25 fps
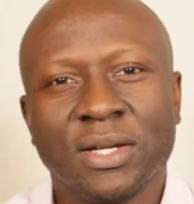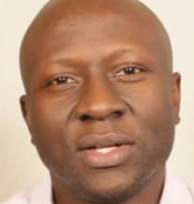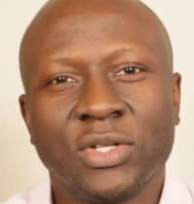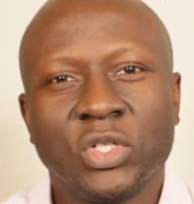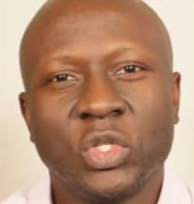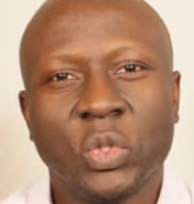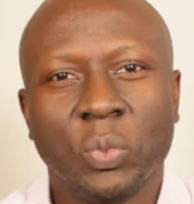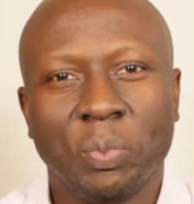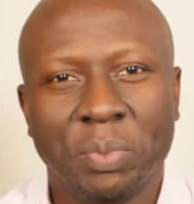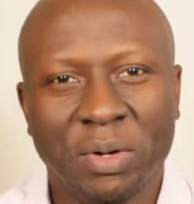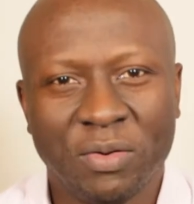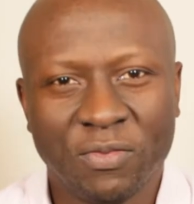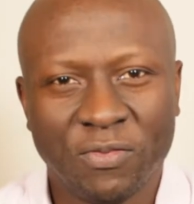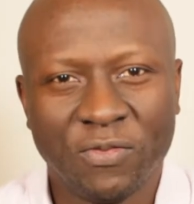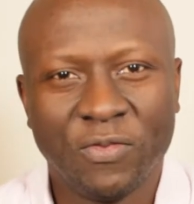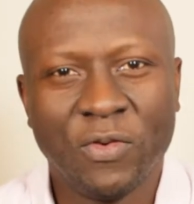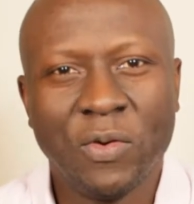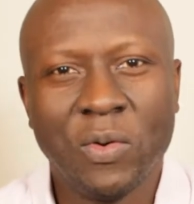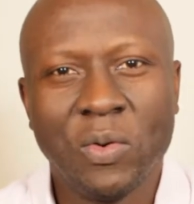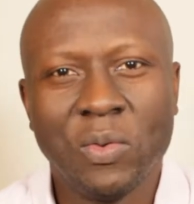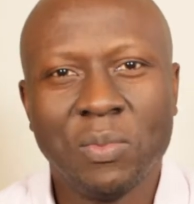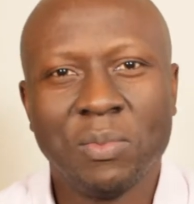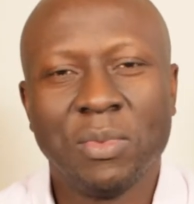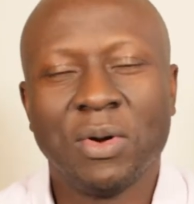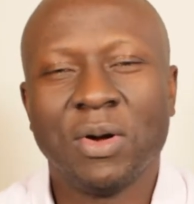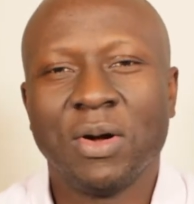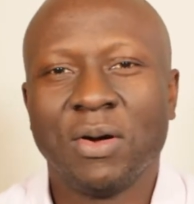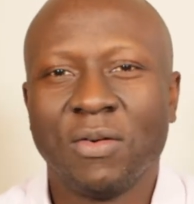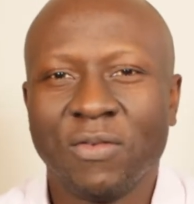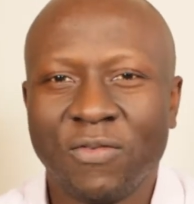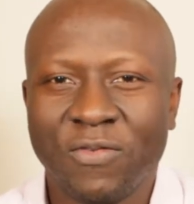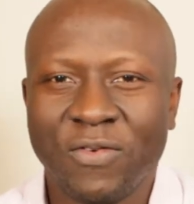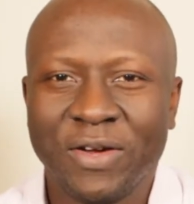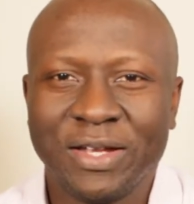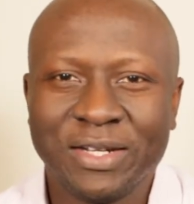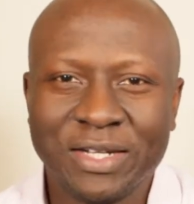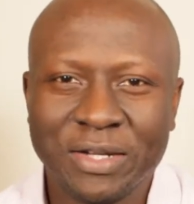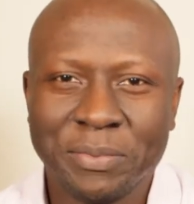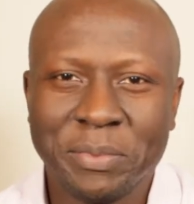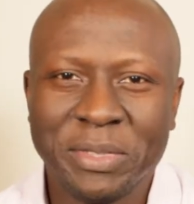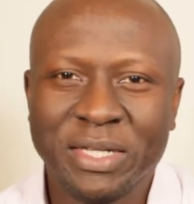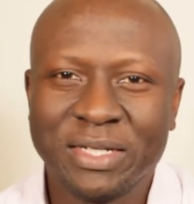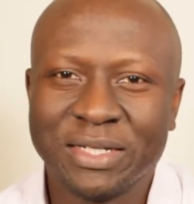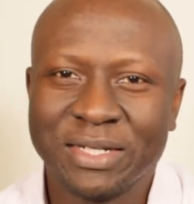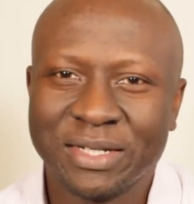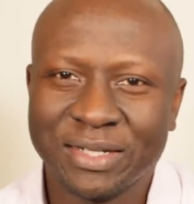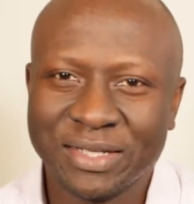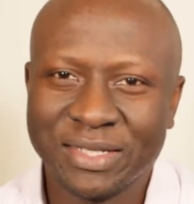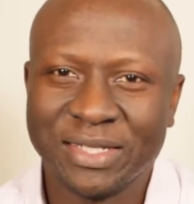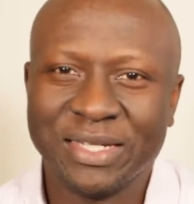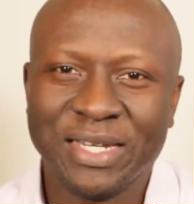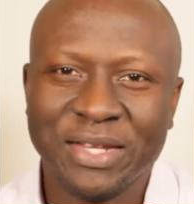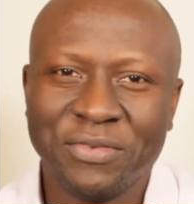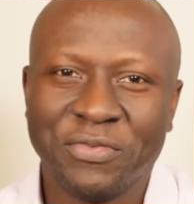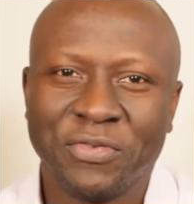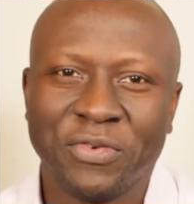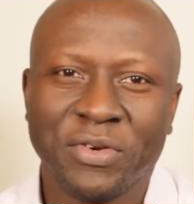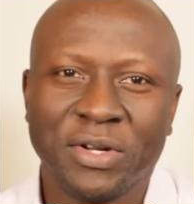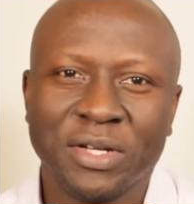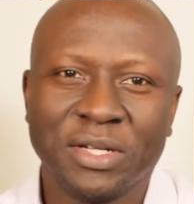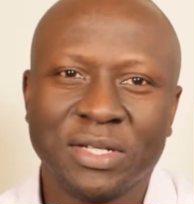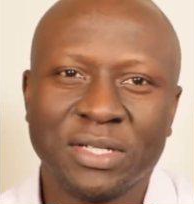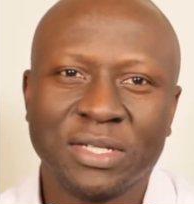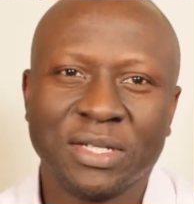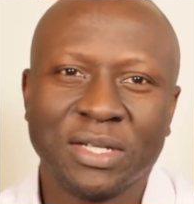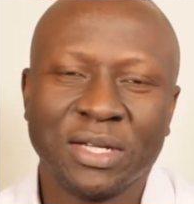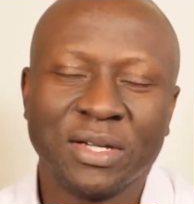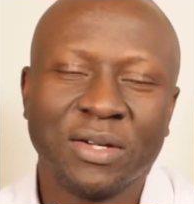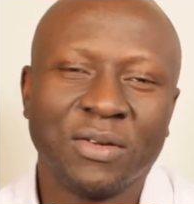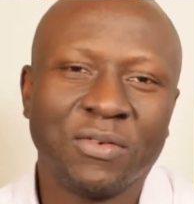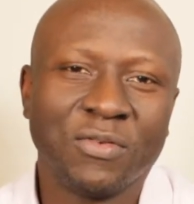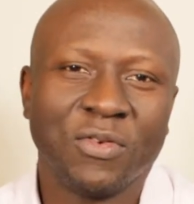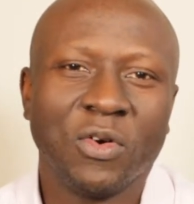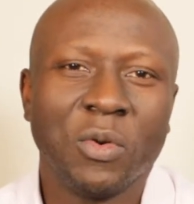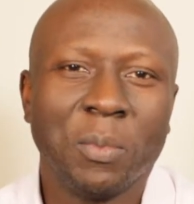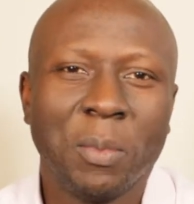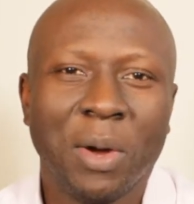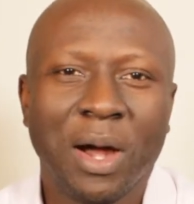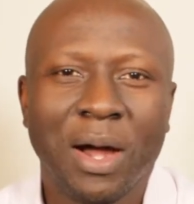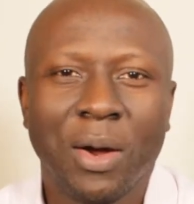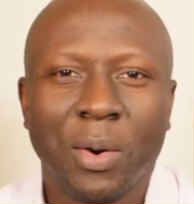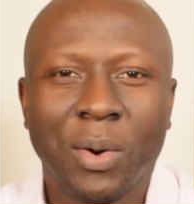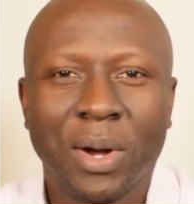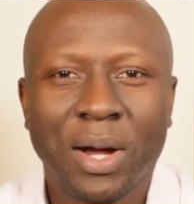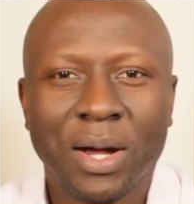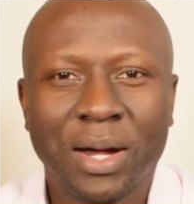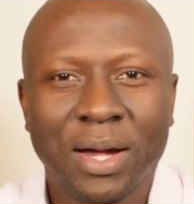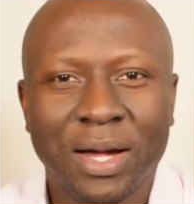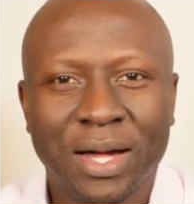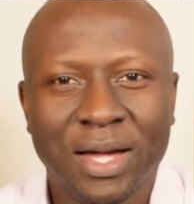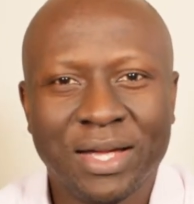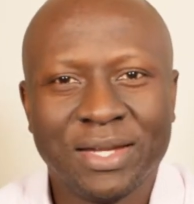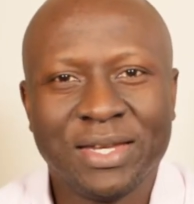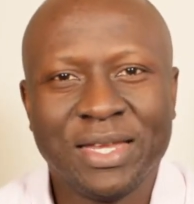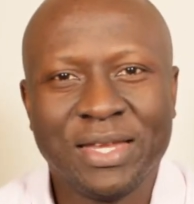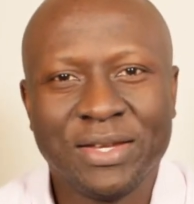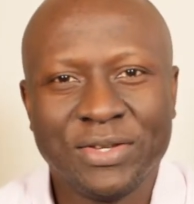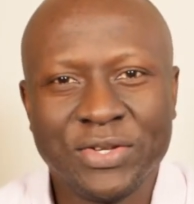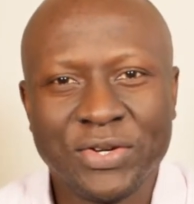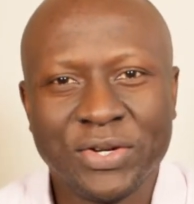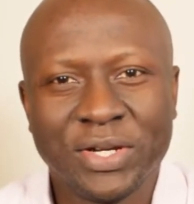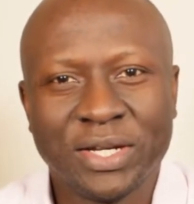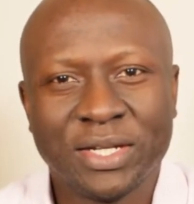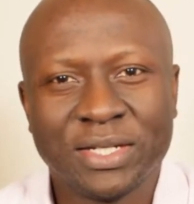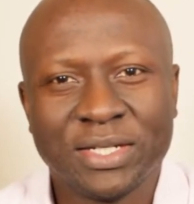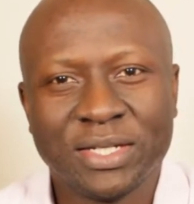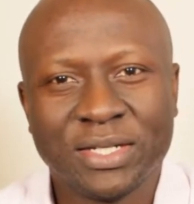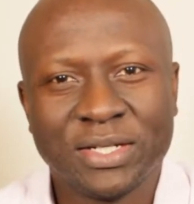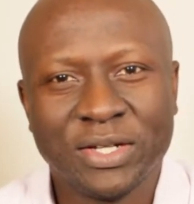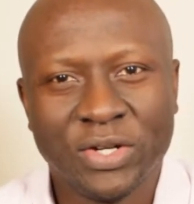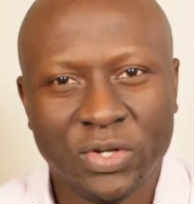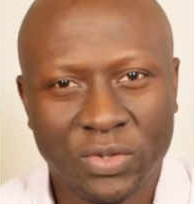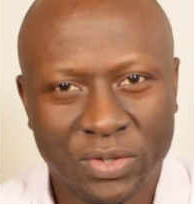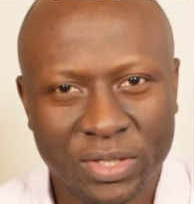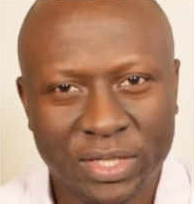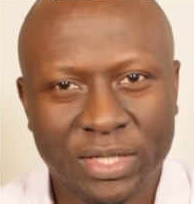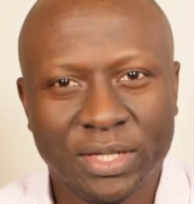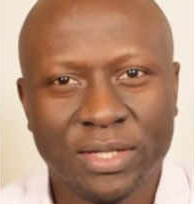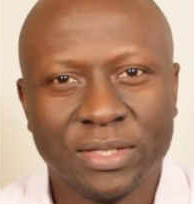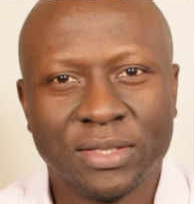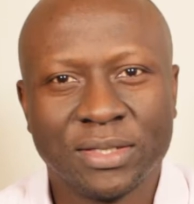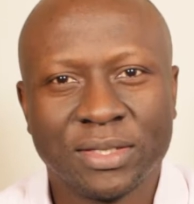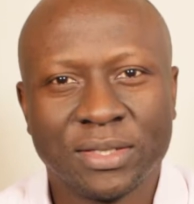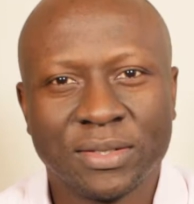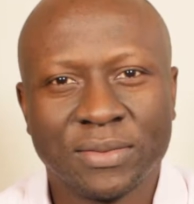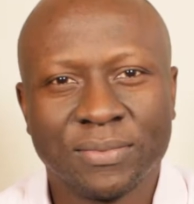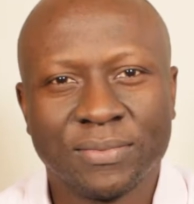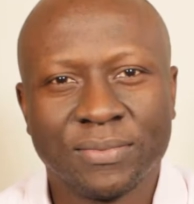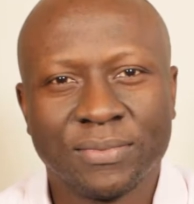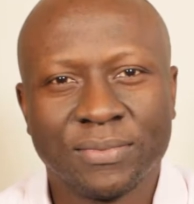to perform fundamentally different from our uneducated colleagues.